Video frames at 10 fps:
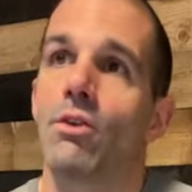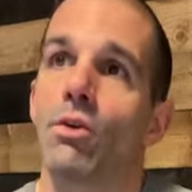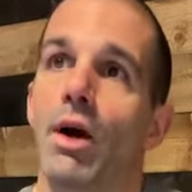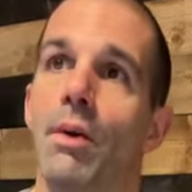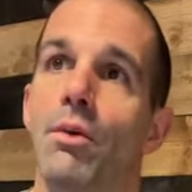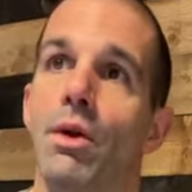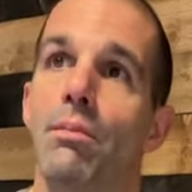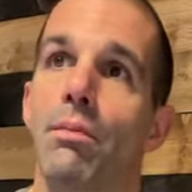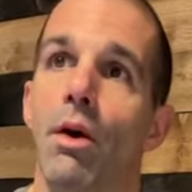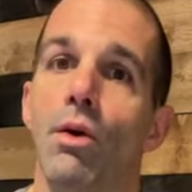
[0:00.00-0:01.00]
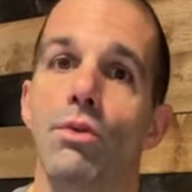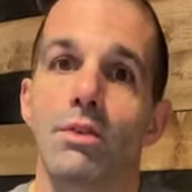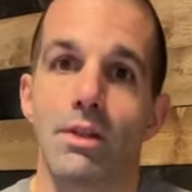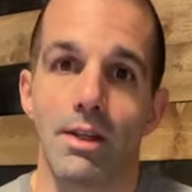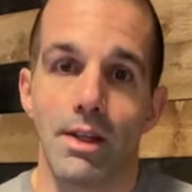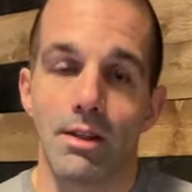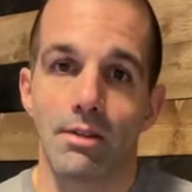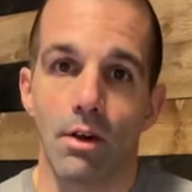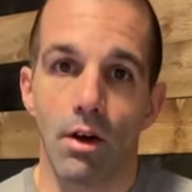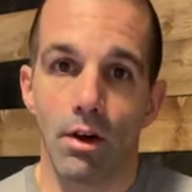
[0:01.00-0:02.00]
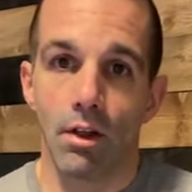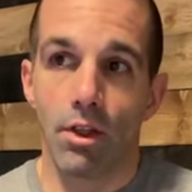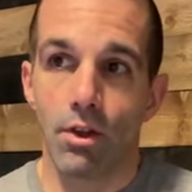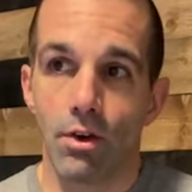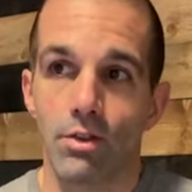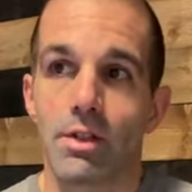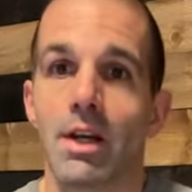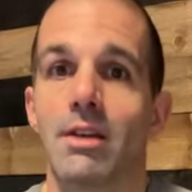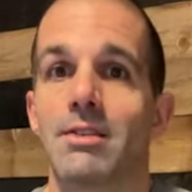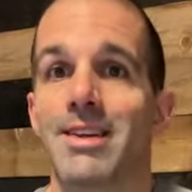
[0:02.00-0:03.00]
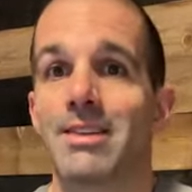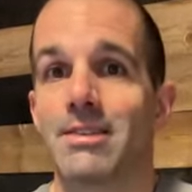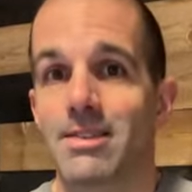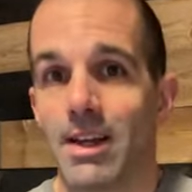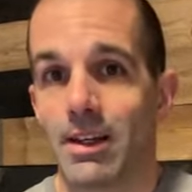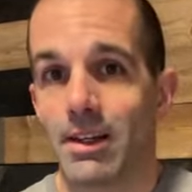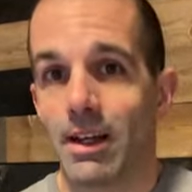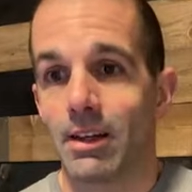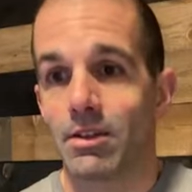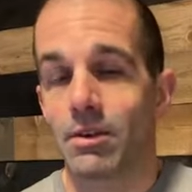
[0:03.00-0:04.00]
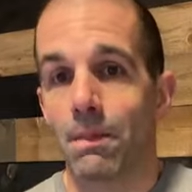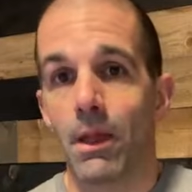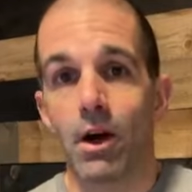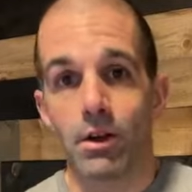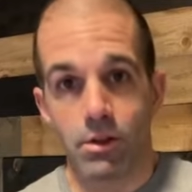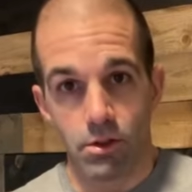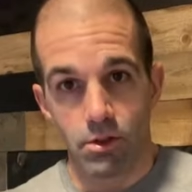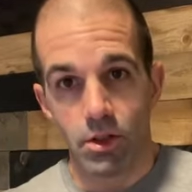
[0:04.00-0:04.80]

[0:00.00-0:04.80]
So I'm going to post these on Thursdays and Sundays are